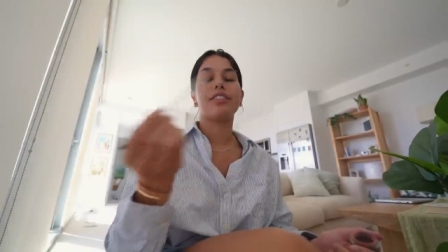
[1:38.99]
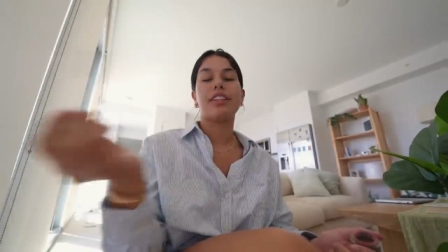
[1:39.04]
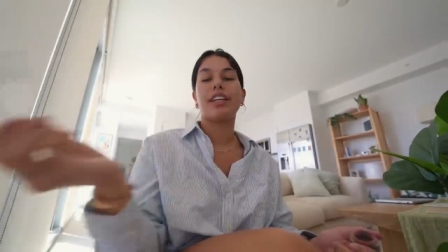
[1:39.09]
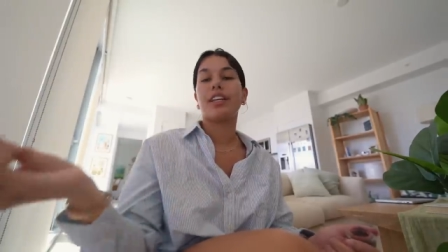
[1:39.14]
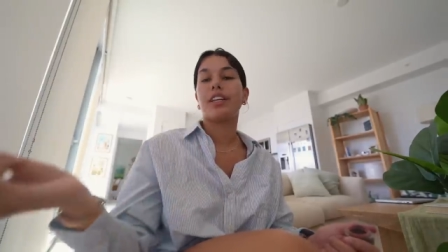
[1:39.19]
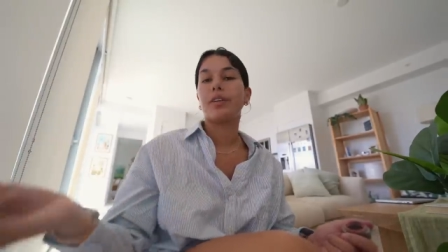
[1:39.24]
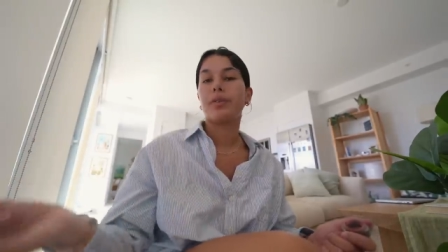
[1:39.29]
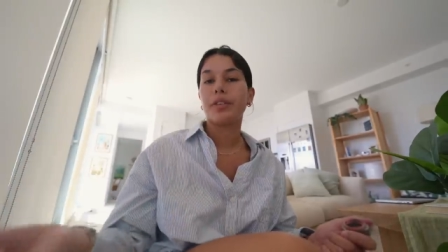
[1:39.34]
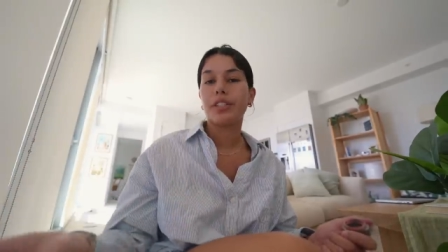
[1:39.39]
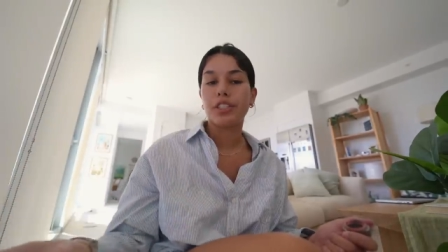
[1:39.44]

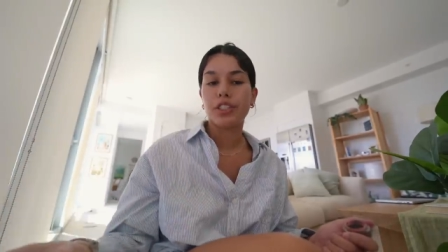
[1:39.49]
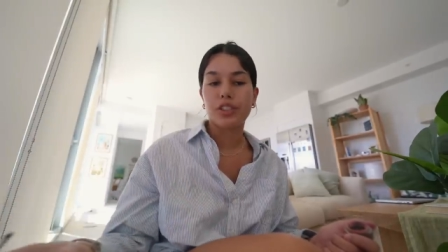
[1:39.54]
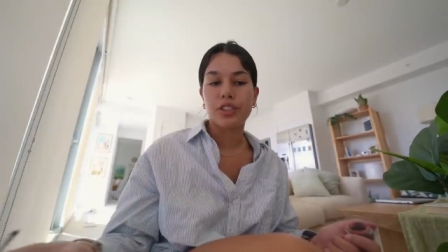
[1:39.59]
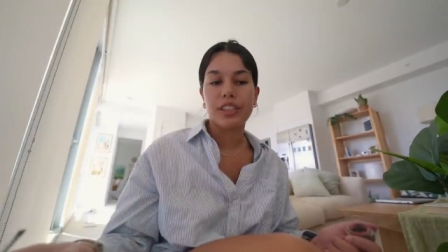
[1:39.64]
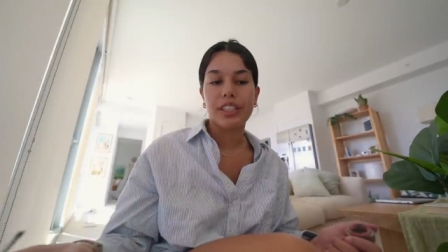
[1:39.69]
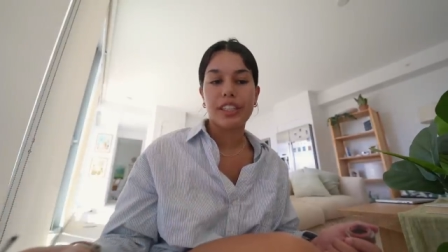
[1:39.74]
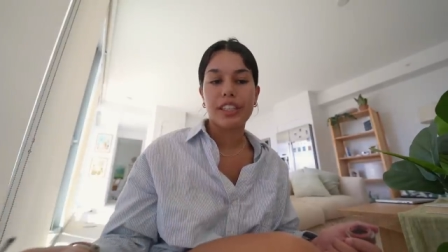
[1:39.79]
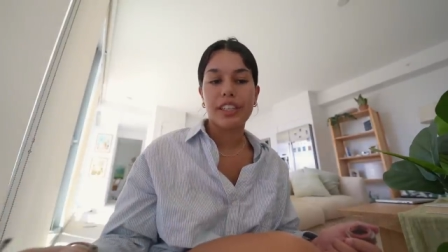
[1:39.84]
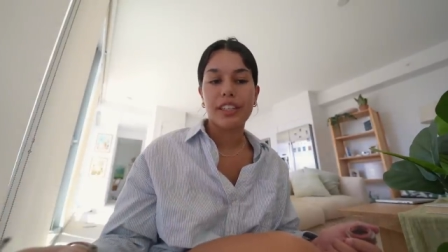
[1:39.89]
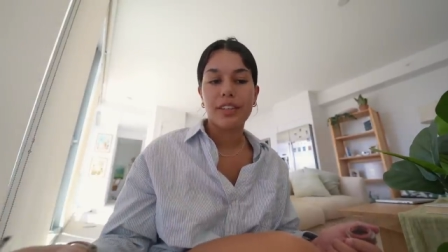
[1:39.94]
like you would
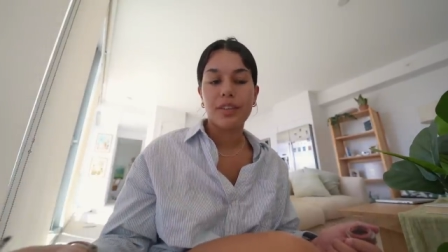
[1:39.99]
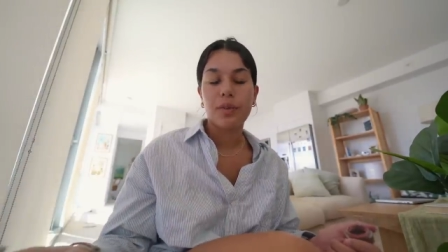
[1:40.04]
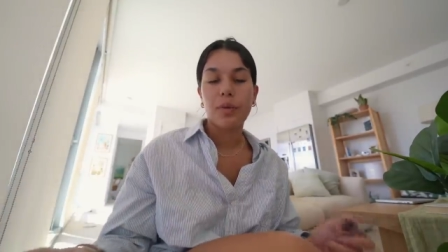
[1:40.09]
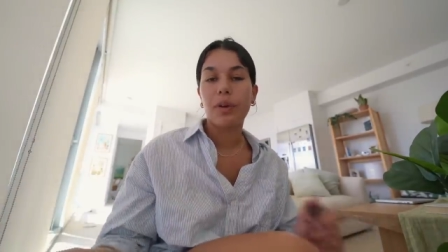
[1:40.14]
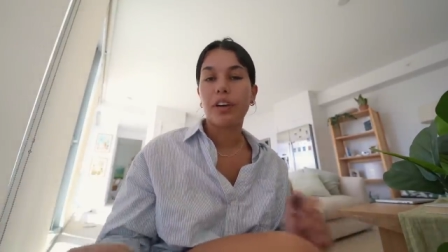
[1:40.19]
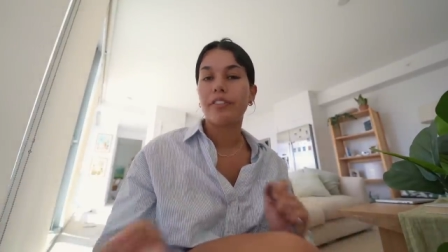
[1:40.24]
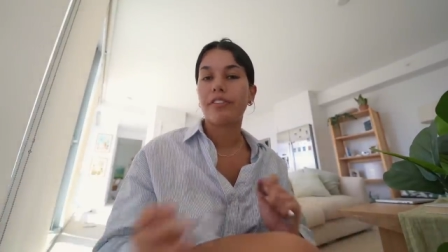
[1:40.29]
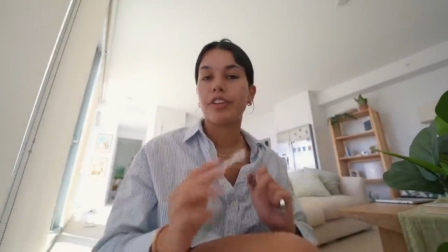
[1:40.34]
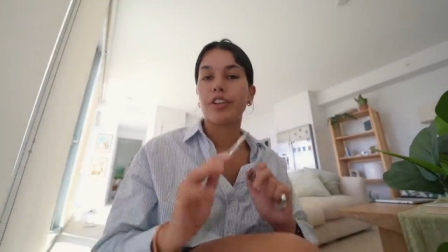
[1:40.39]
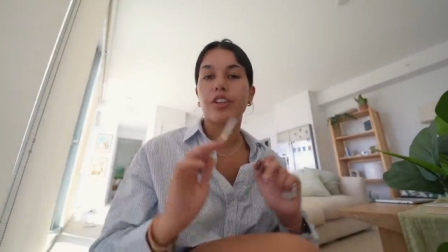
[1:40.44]
treat
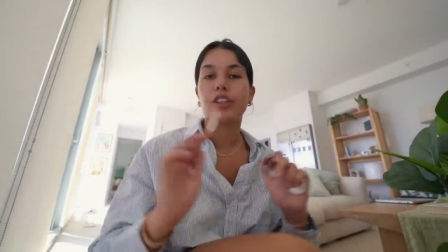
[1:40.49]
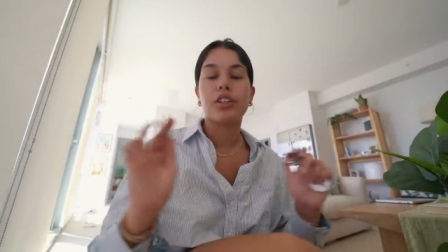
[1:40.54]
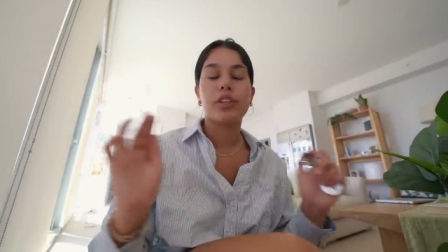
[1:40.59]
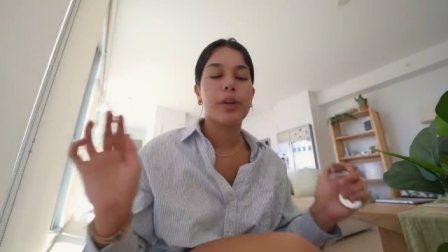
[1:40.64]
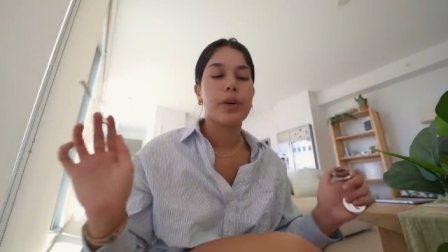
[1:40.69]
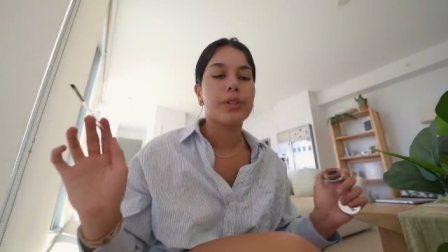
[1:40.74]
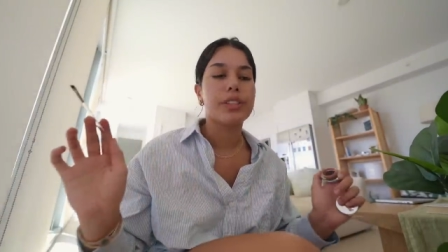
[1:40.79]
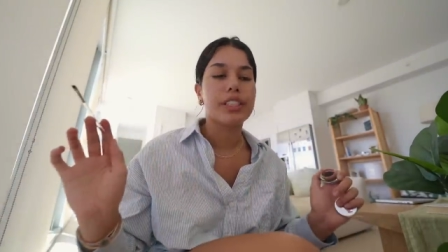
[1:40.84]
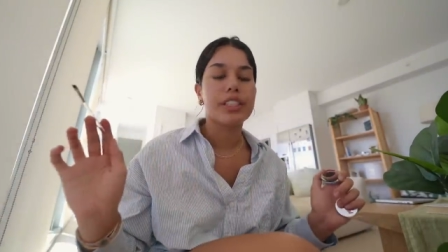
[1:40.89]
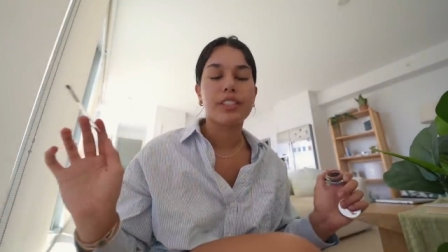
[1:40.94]
one of your
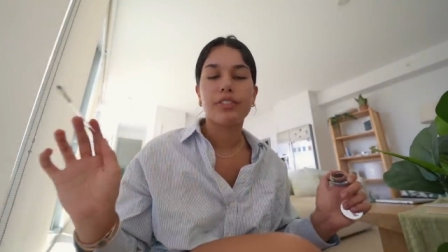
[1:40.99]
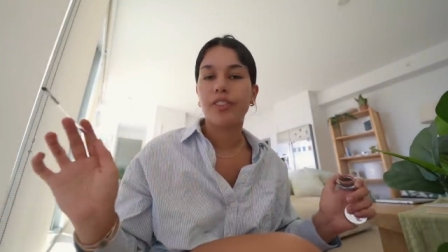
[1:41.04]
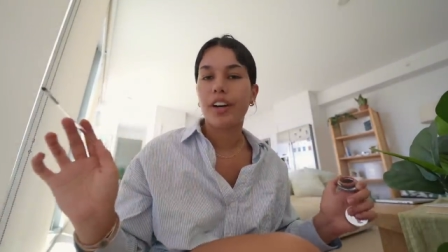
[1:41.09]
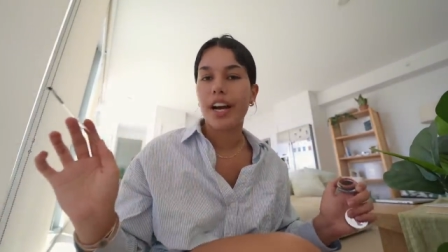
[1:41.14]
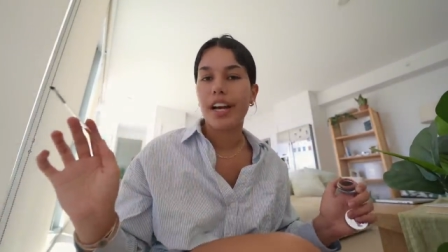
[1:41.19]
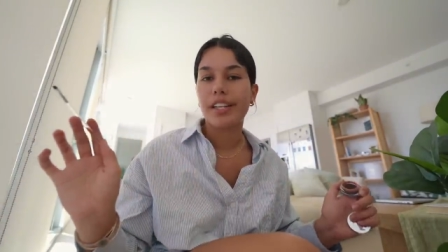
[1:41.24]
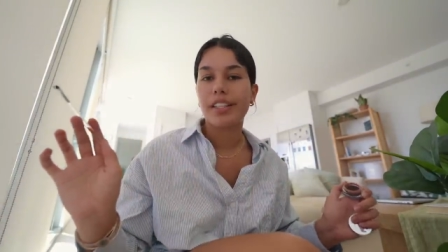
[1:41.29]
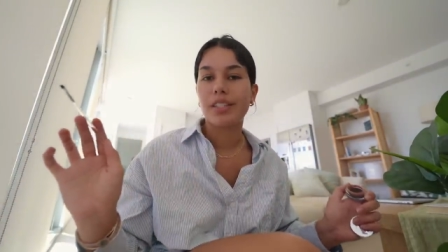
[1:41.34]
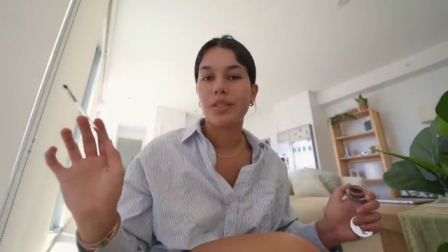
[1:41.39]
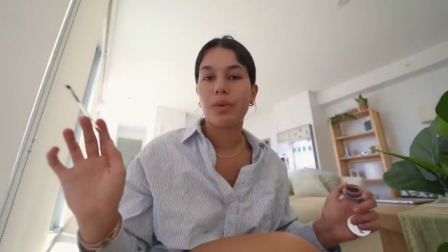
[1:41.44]
closest
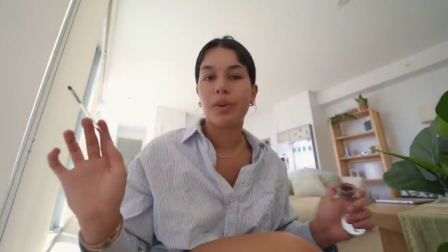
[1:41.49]
friends,